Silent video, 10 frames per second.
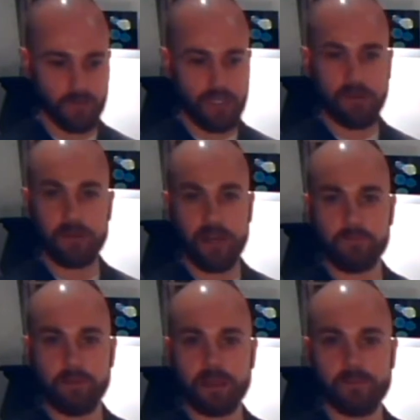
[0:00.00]
Well, I'd rather
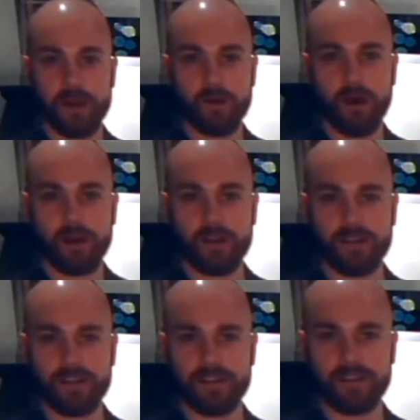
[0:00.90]
have money in my pocket
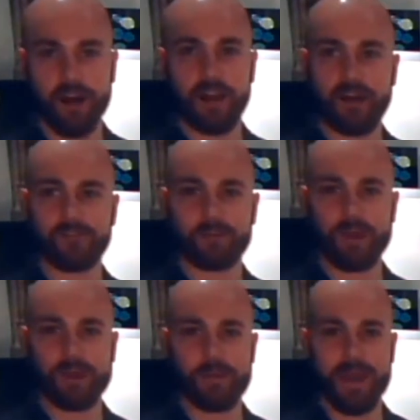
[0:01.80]
than not have to
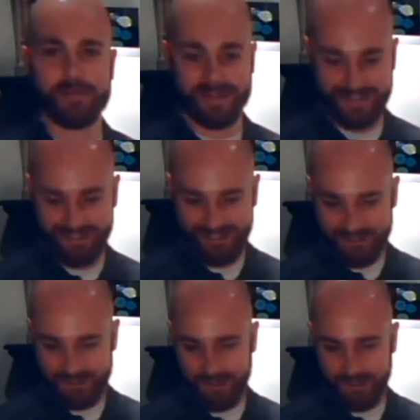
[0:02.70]
make a payment,
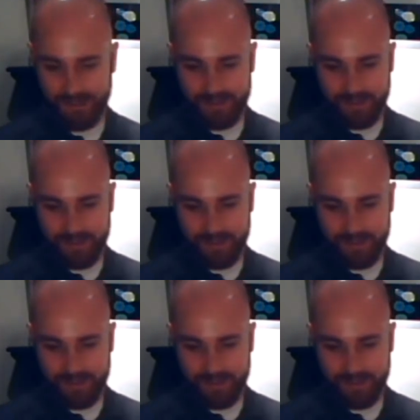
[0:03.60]
right?